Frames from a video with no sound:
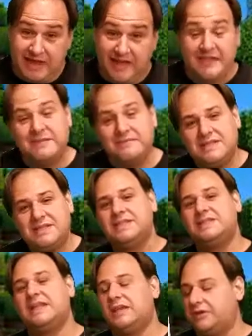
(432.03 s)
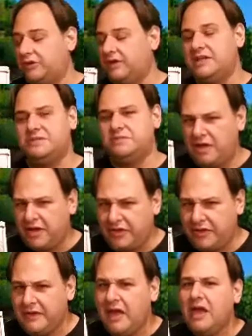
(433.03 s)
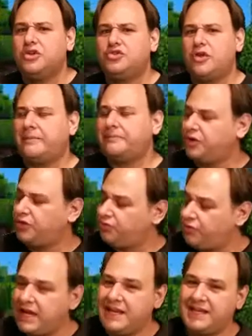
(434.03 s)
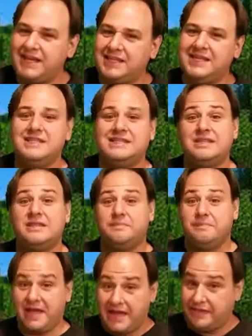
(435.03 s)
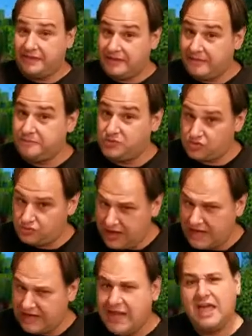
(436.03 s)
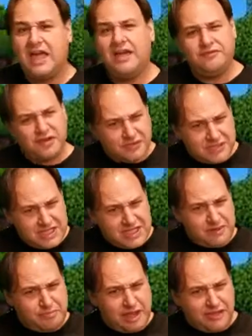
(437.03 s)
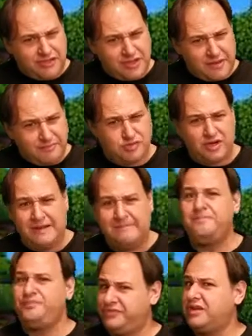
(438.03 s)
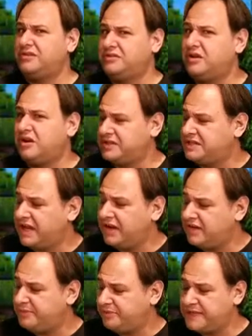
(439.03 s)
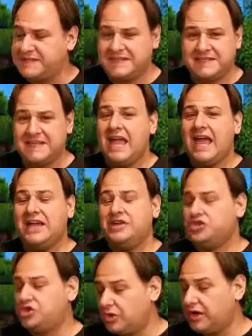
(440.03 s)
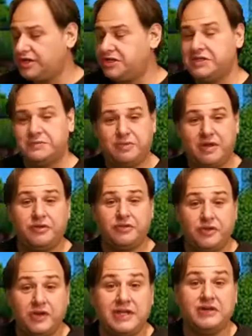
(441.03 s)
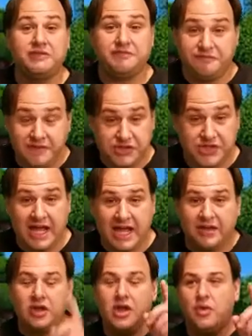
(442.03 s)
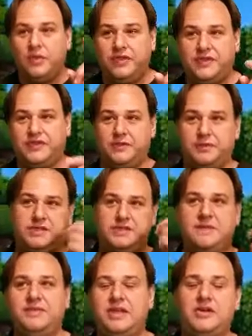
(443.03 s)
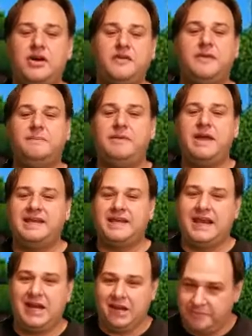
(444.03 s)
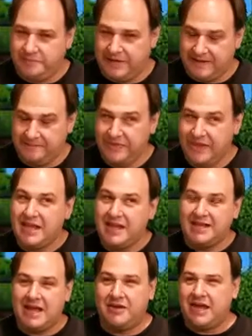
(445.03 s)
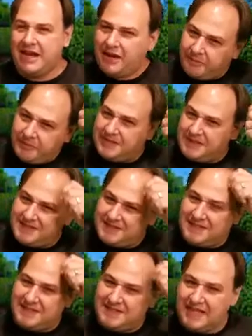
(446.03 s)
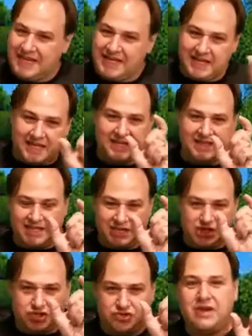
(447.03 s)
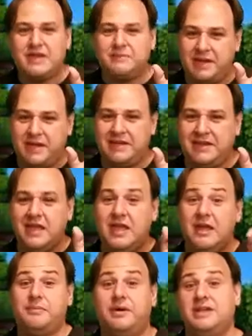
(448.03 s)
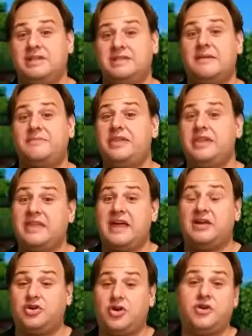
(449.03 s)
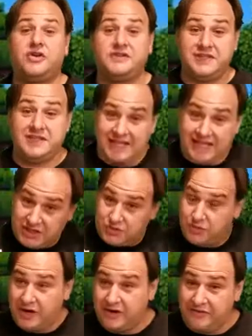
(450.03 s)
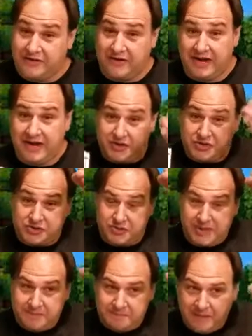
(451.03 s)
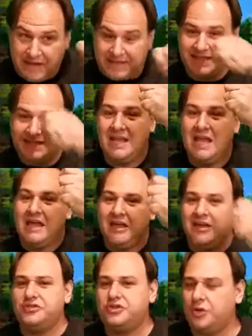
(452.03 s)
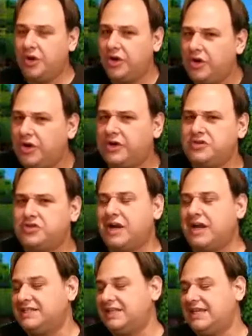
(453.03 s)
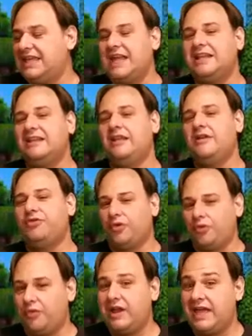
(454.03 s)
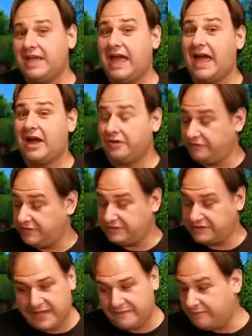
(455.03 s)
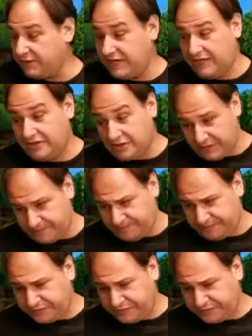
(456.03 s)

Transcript: And then Mrs. Little, his mother, dropped her ring into the bathtub drain. Have you ever seen a bathtub drain? They're dark, scary places. And George, his brother, thought he could fish it out with something called a bent hairpin. Now, a hairpin is like a straight pin, but it's something that girls and ladies wear in their hair. So he bent it into a hook and tried to get the ring out of the tub, but he couldn't.